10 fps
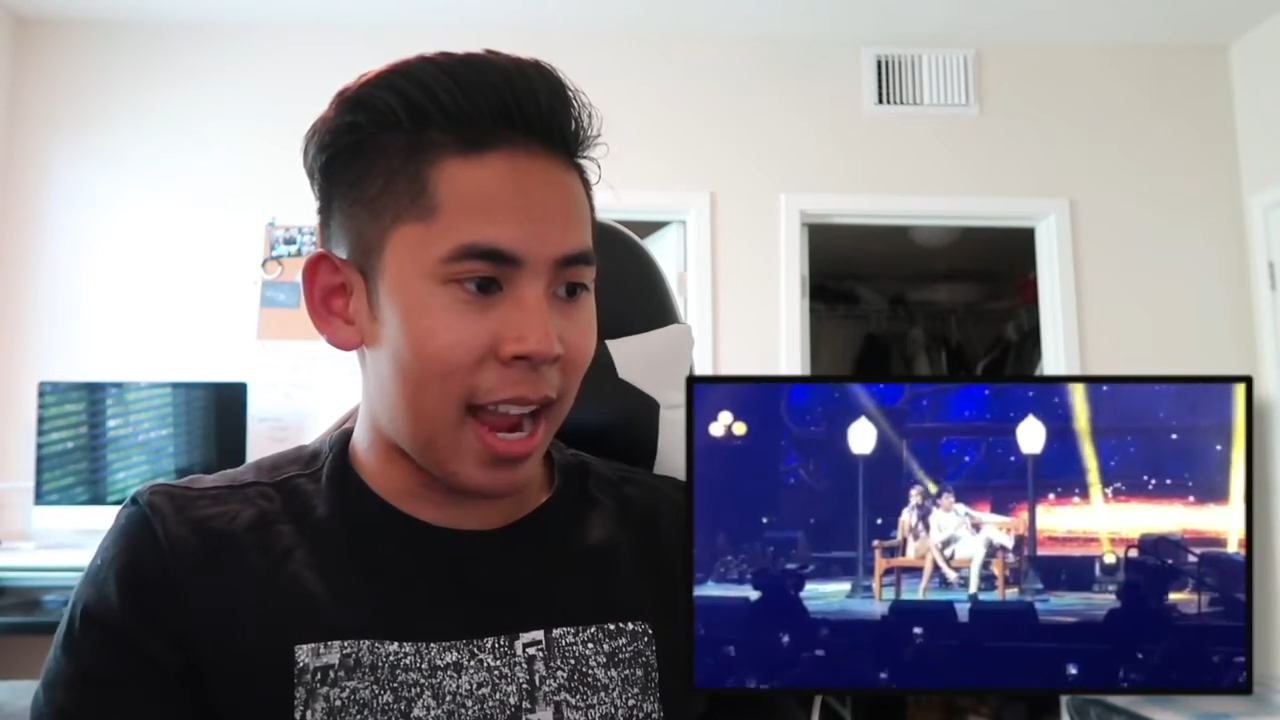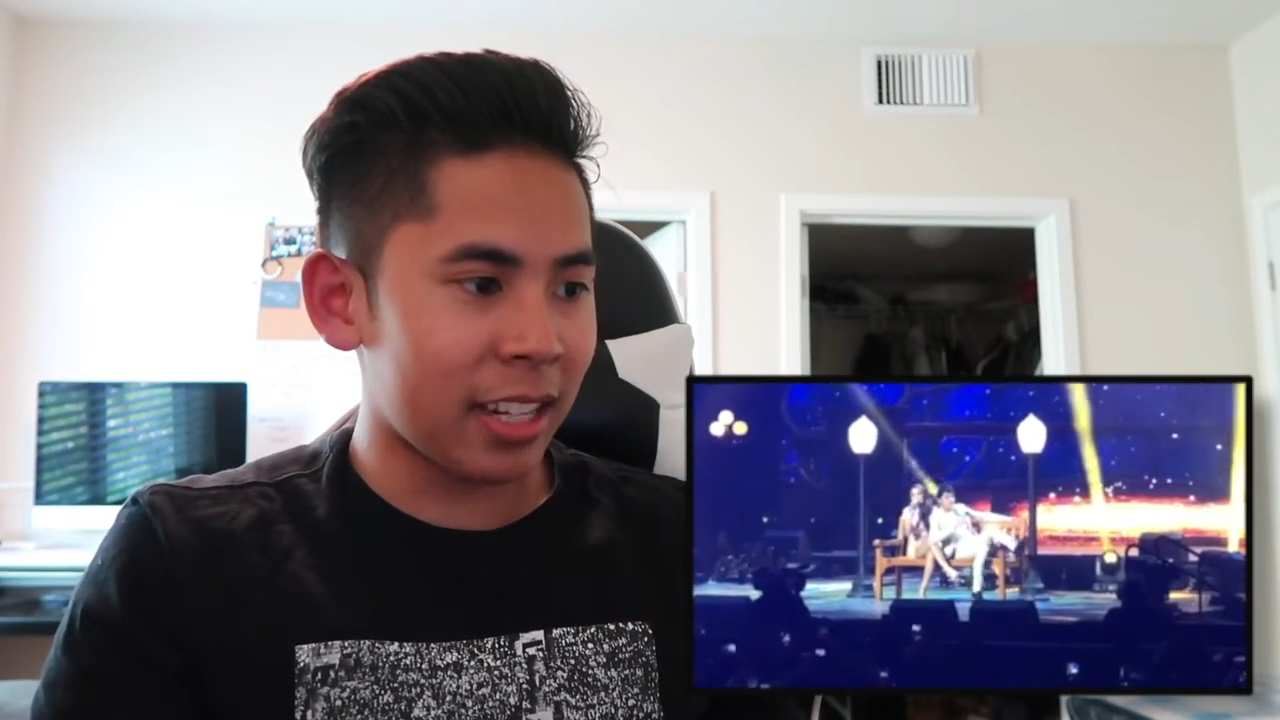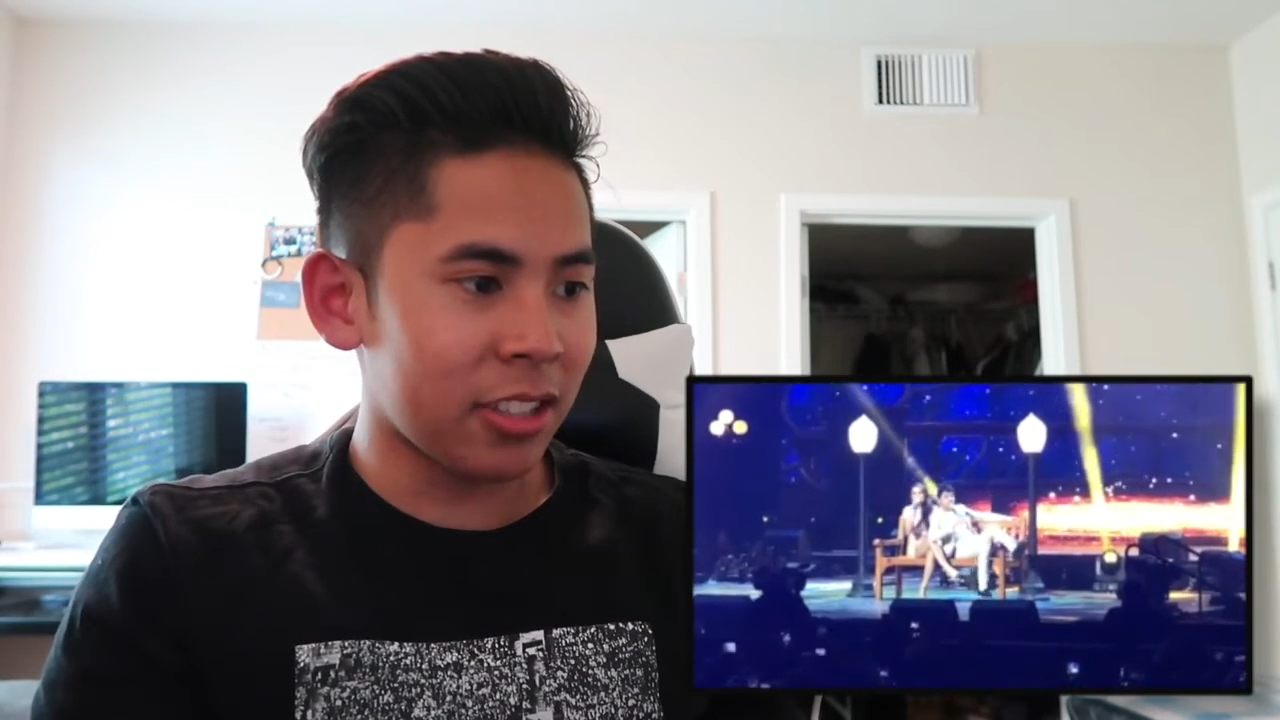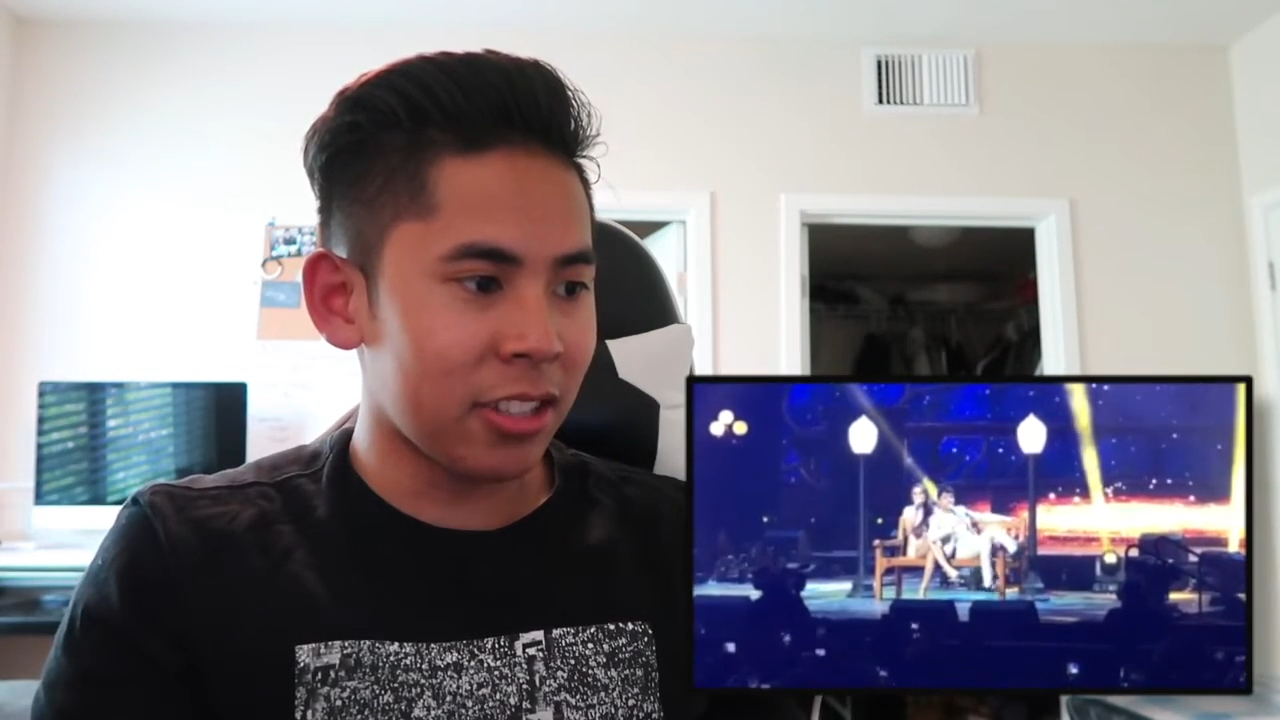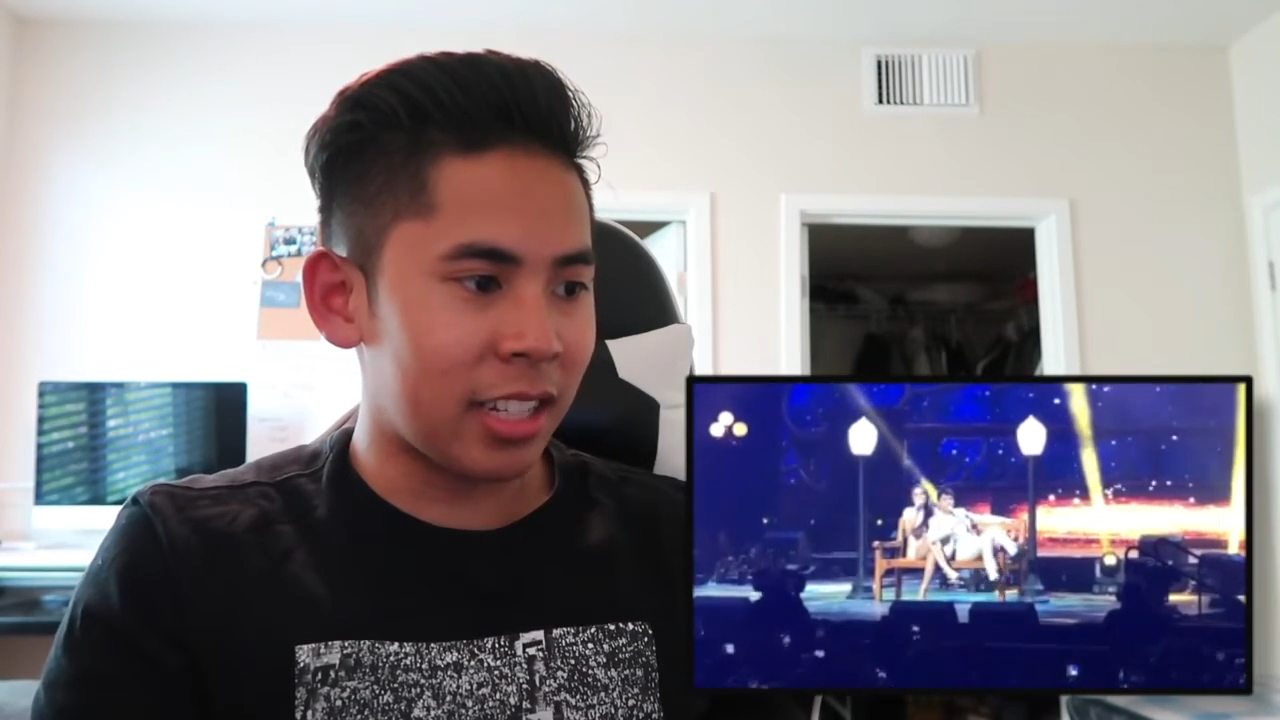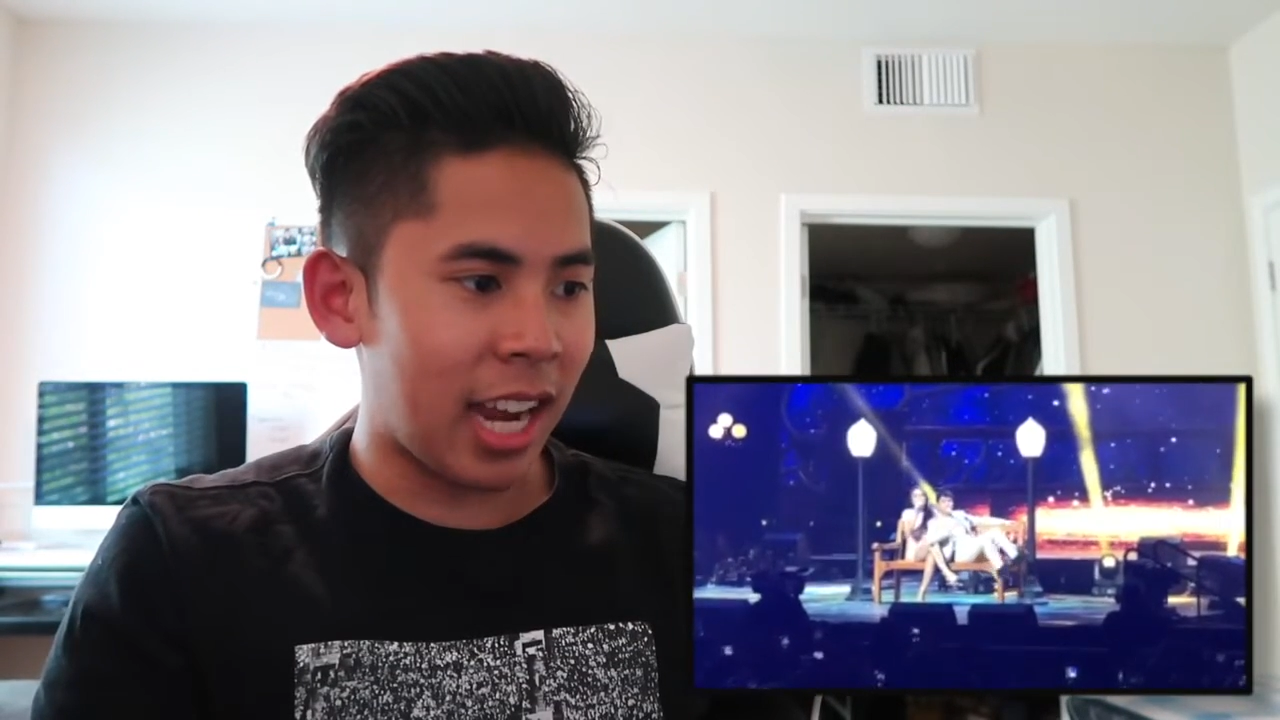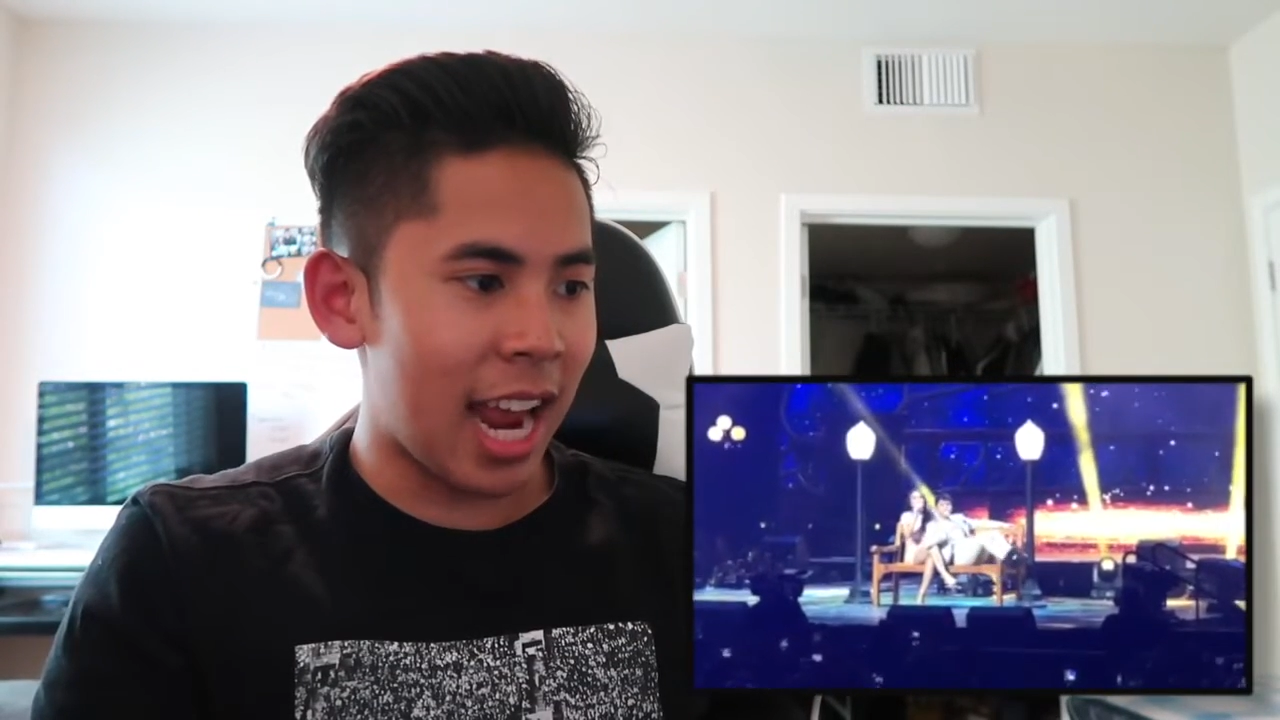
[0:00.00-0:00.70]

actors and